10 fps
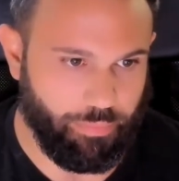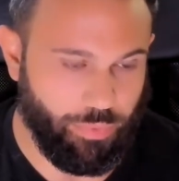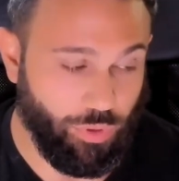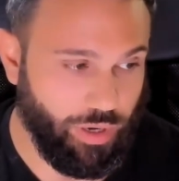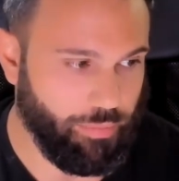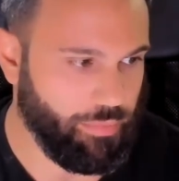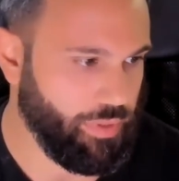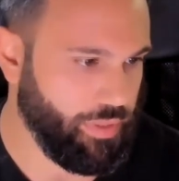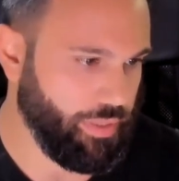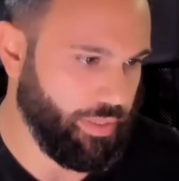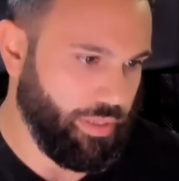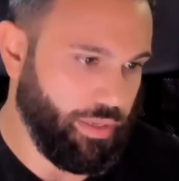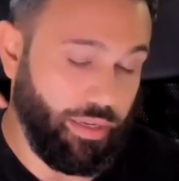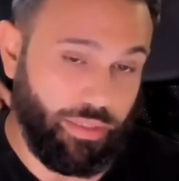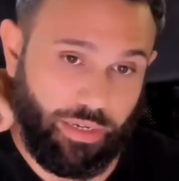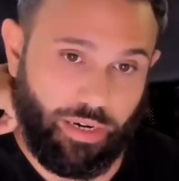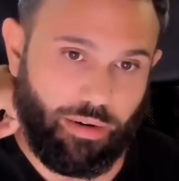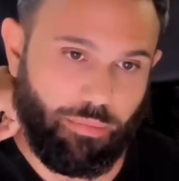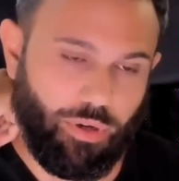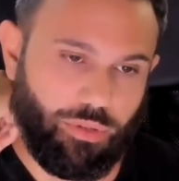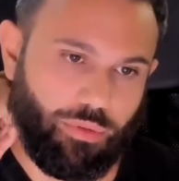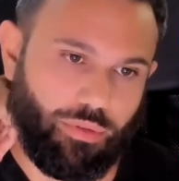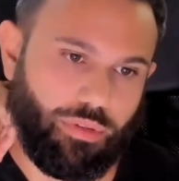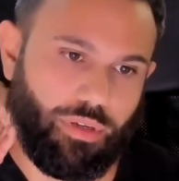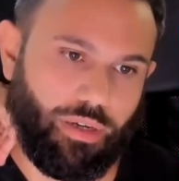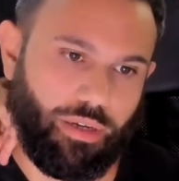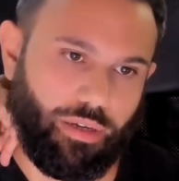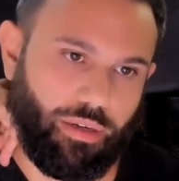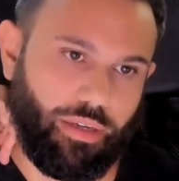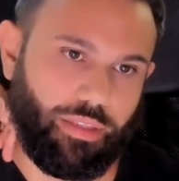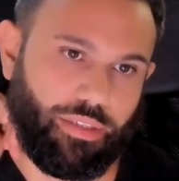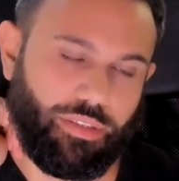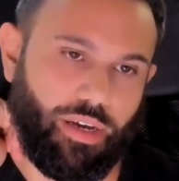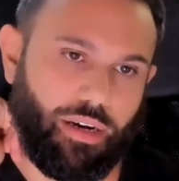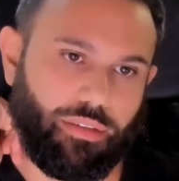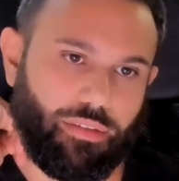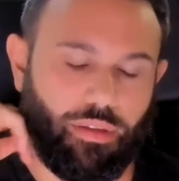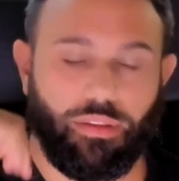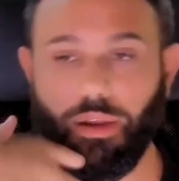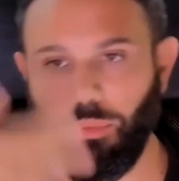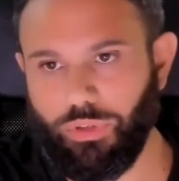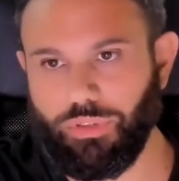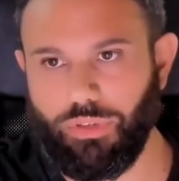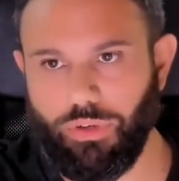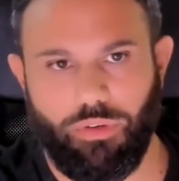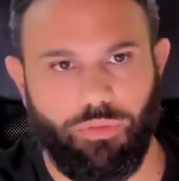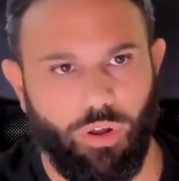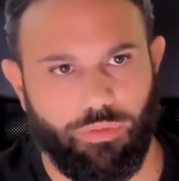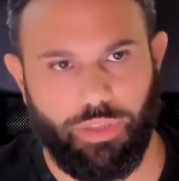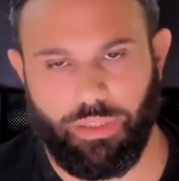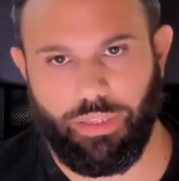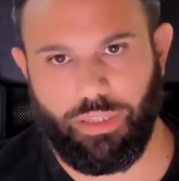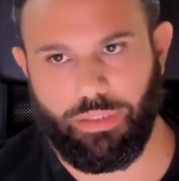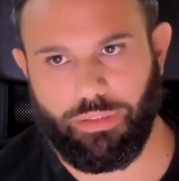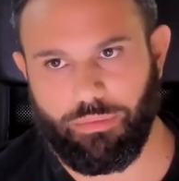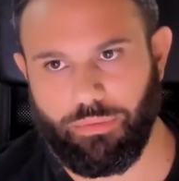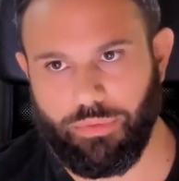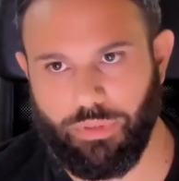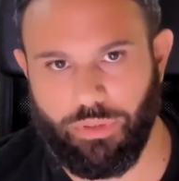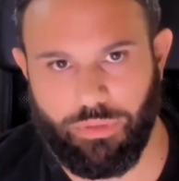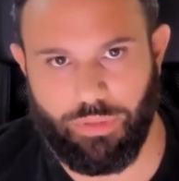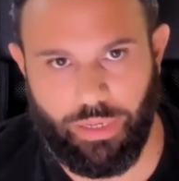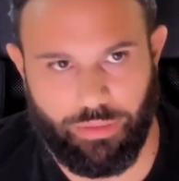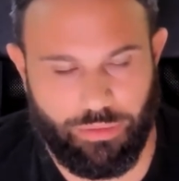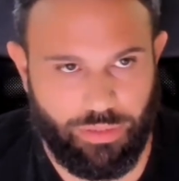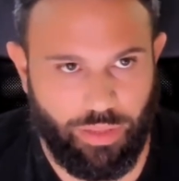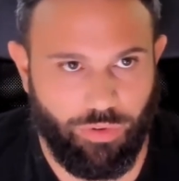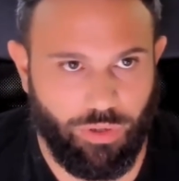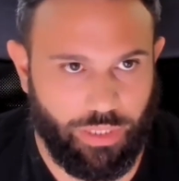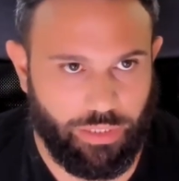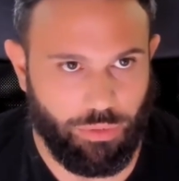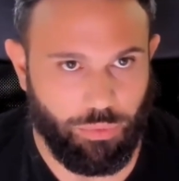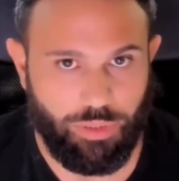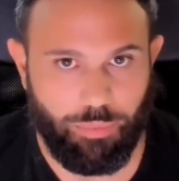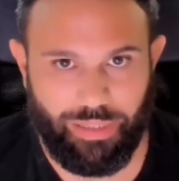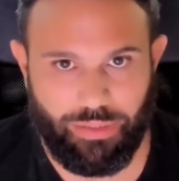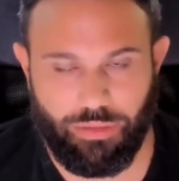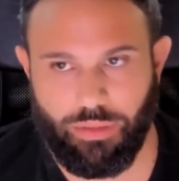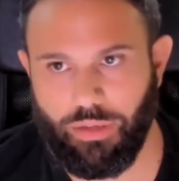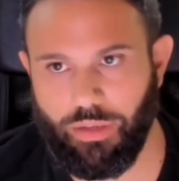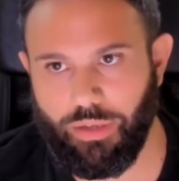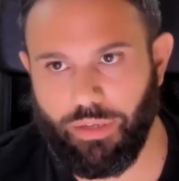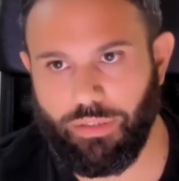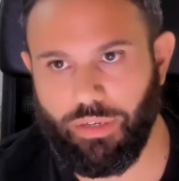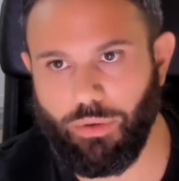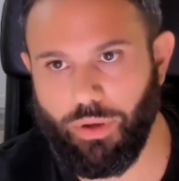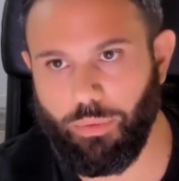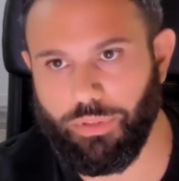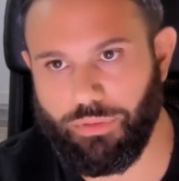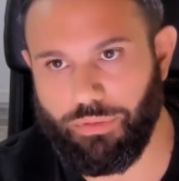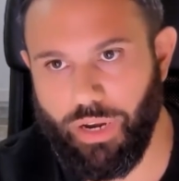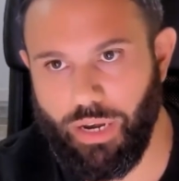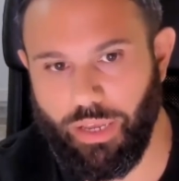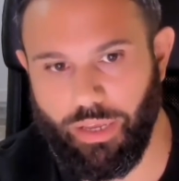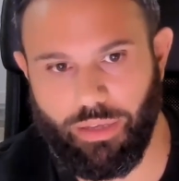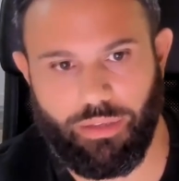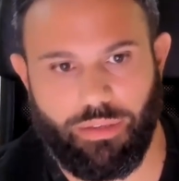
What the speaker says: program and the kernel module at the start, that then was evolved, and that stuff got added to it. But Gianluca was really